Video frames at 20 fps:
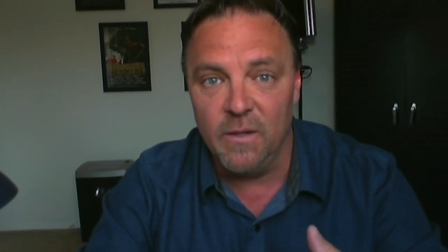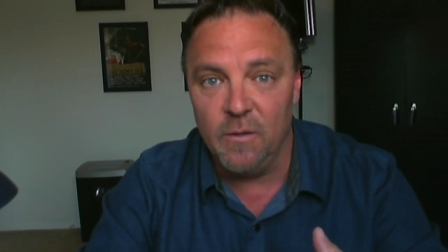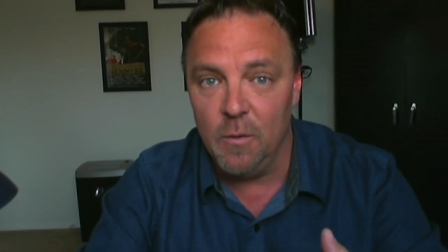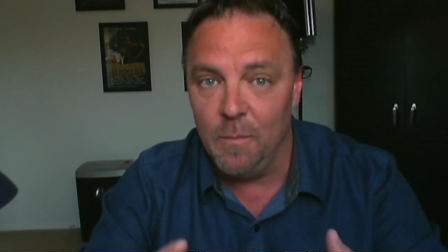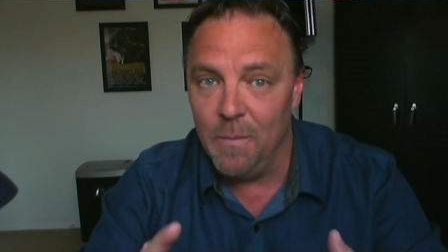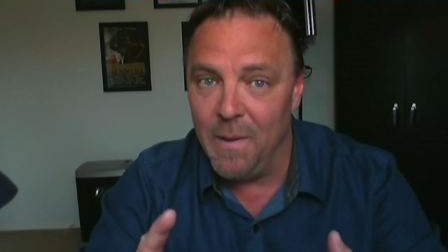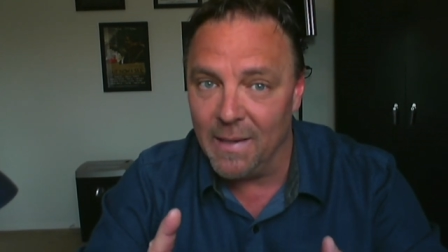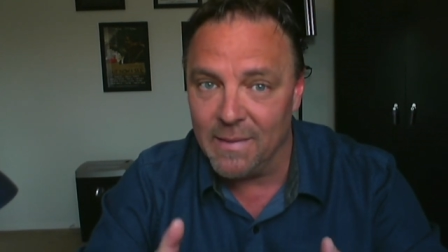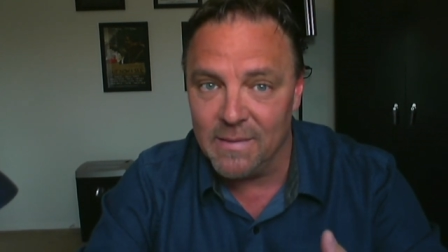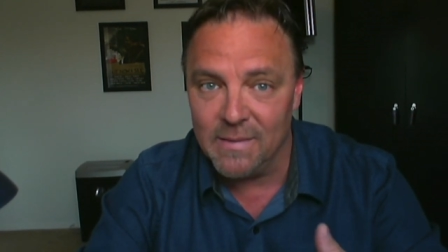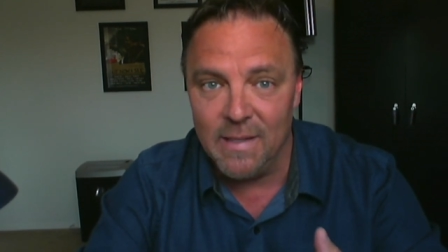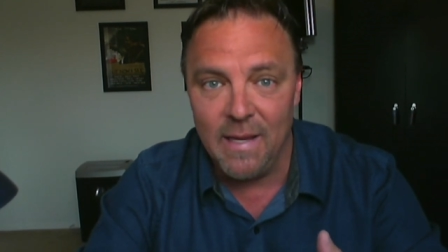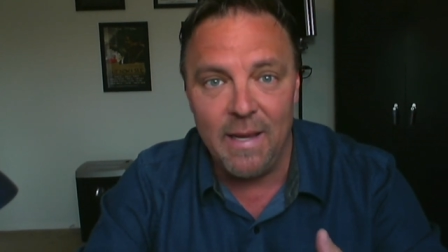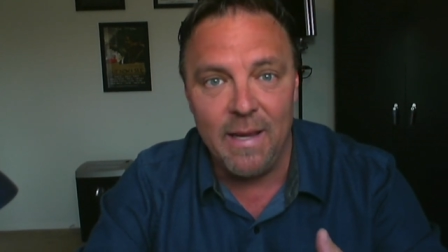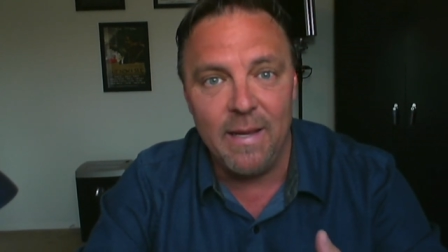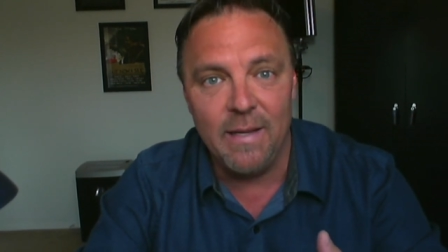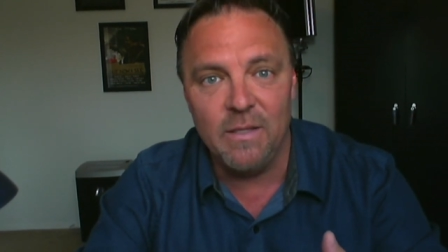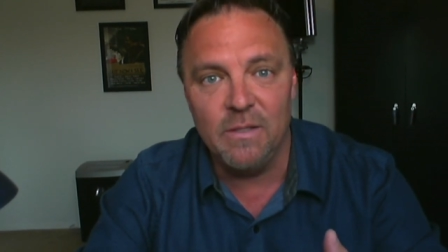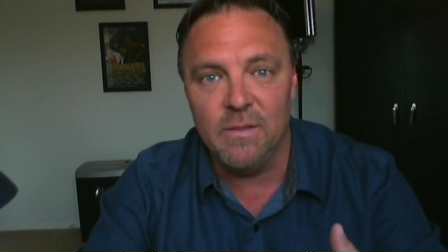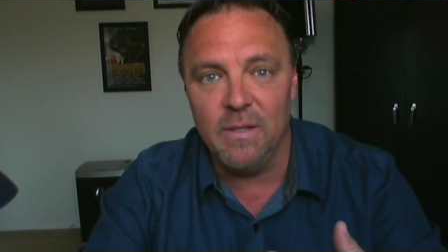They do
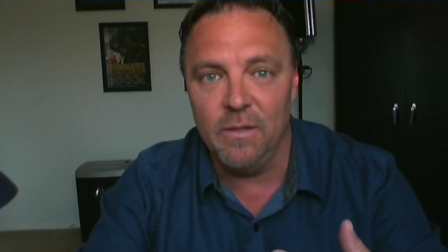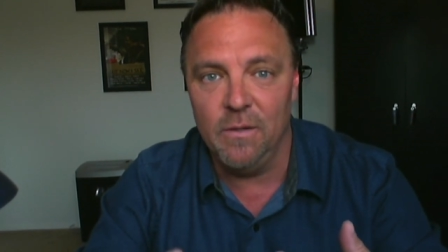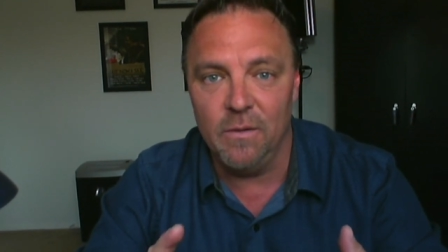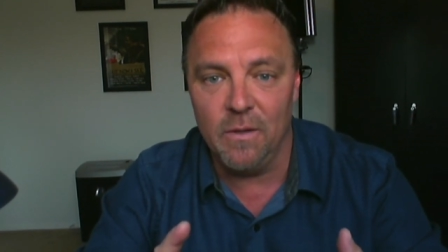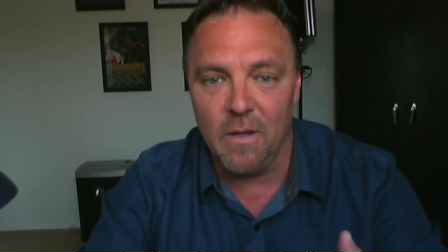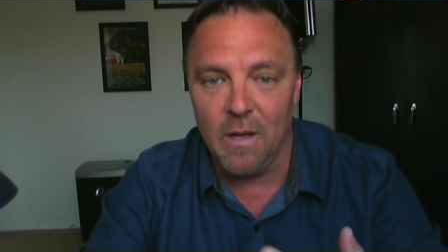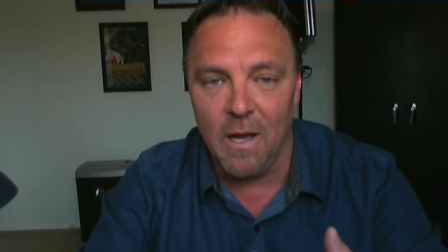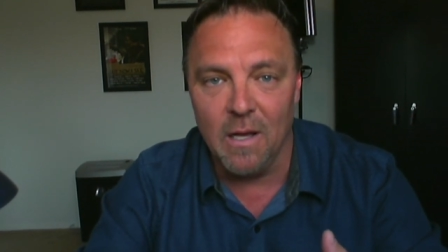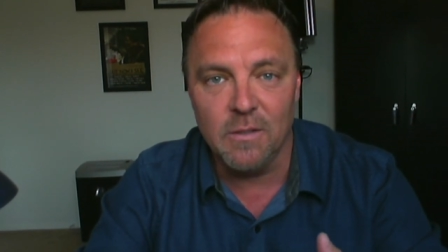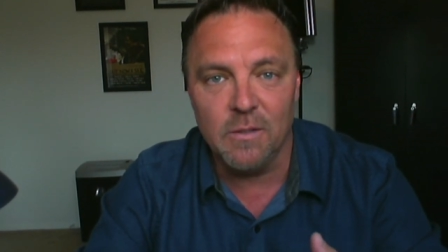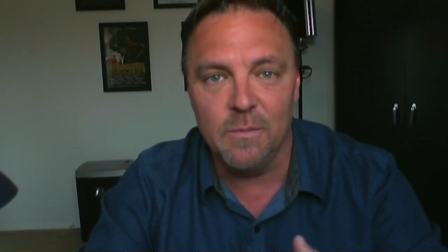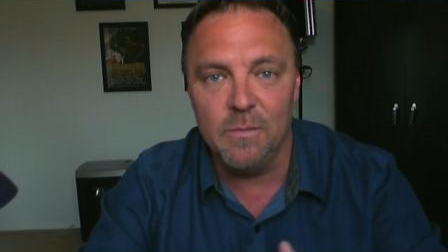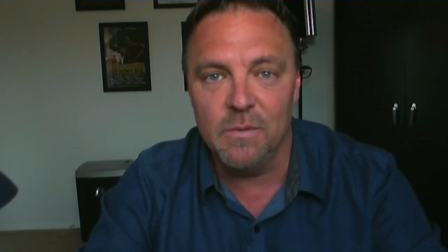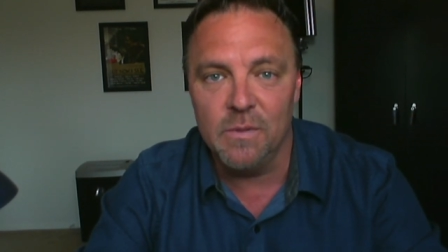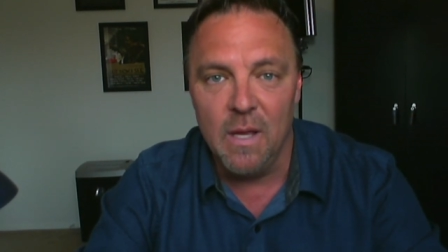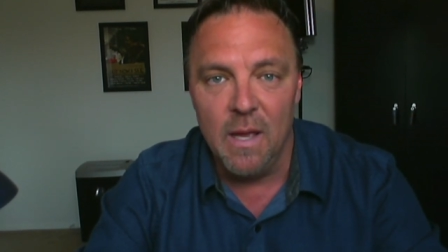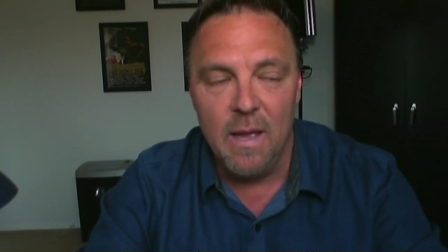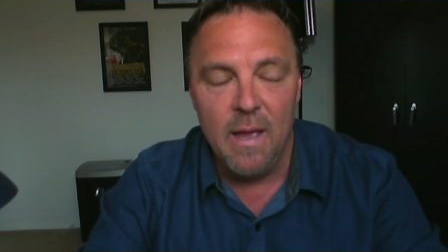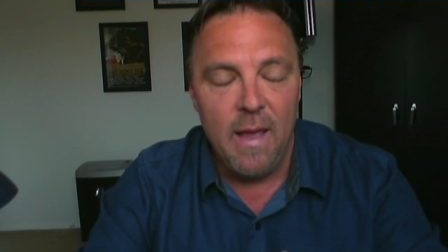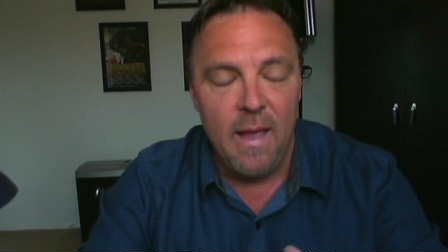backstage. They do the
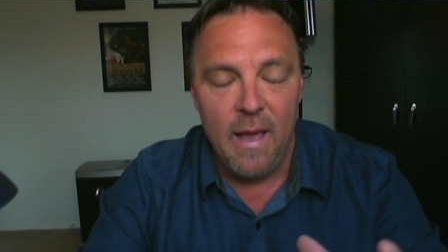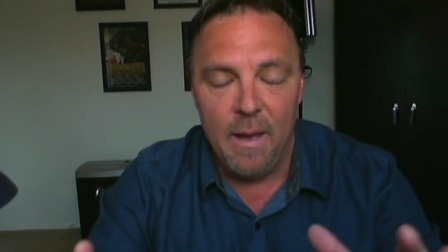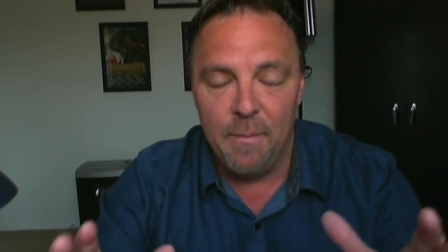costumes.